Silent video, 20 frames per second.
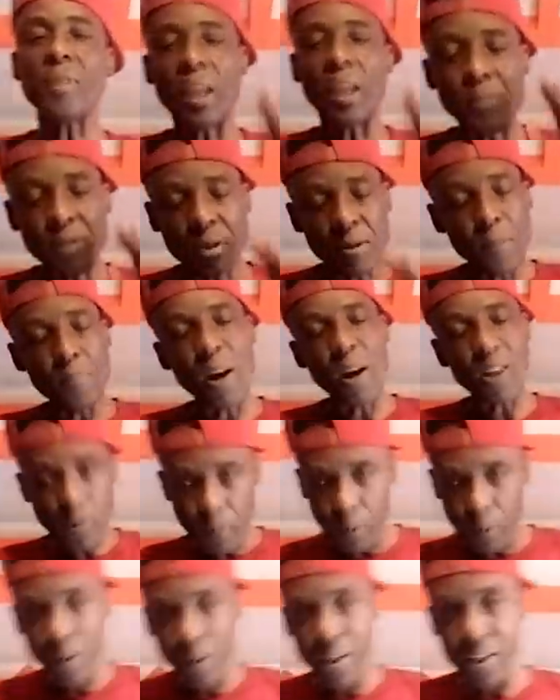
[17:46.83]
And, mash
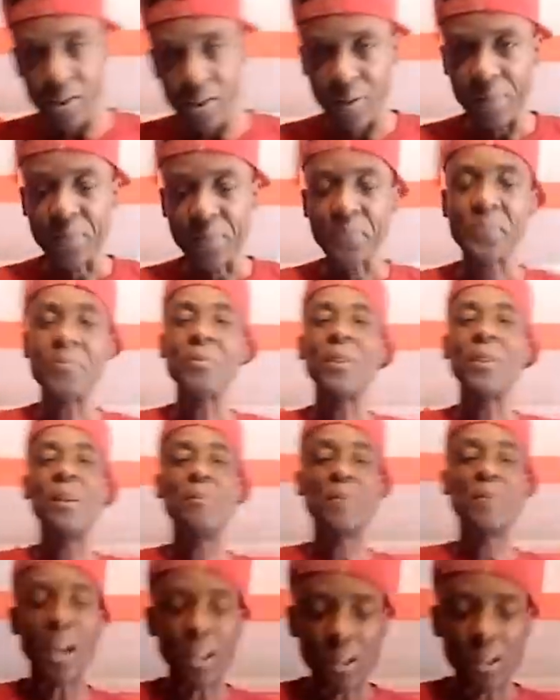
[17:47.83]
up your place.
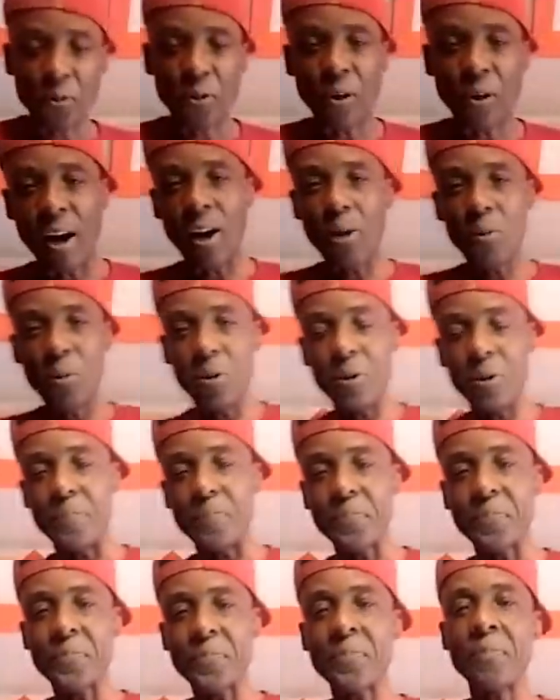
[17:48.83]
Get the
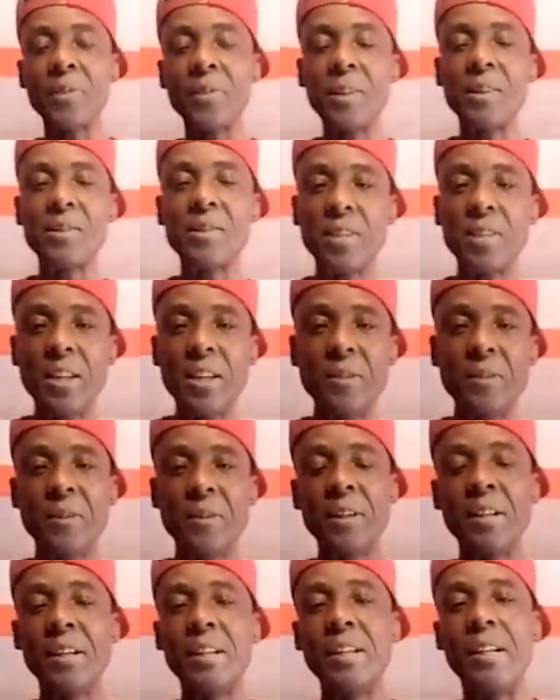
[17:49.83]
forward.
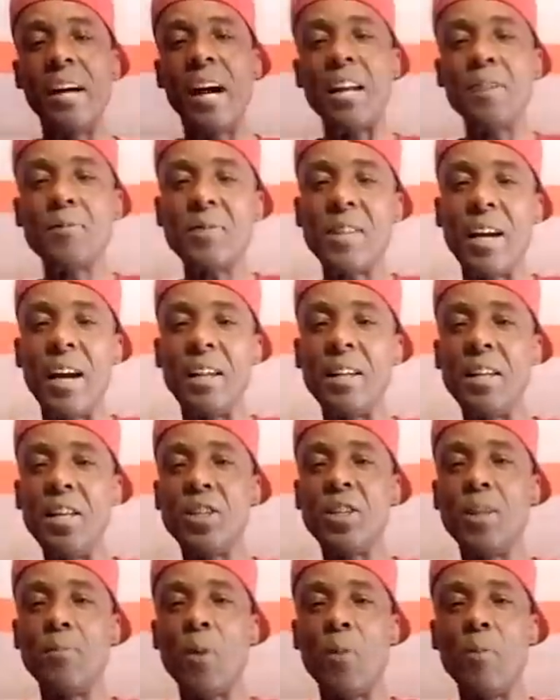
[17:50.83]
See? I didn't start
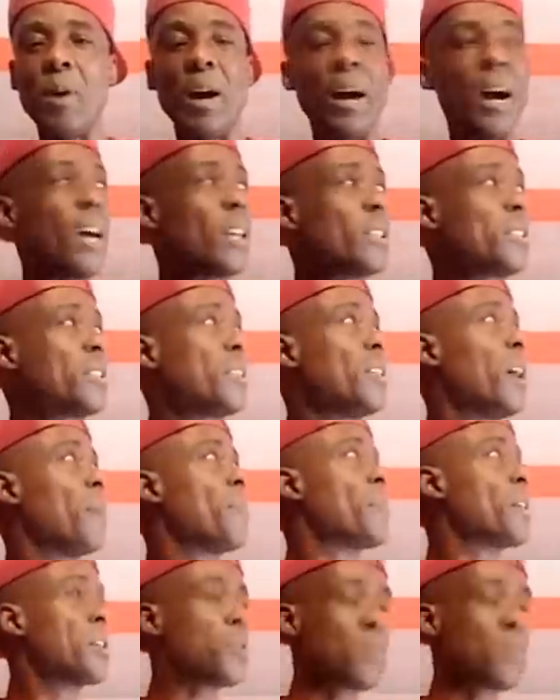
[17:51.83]
DJ about my auntie and my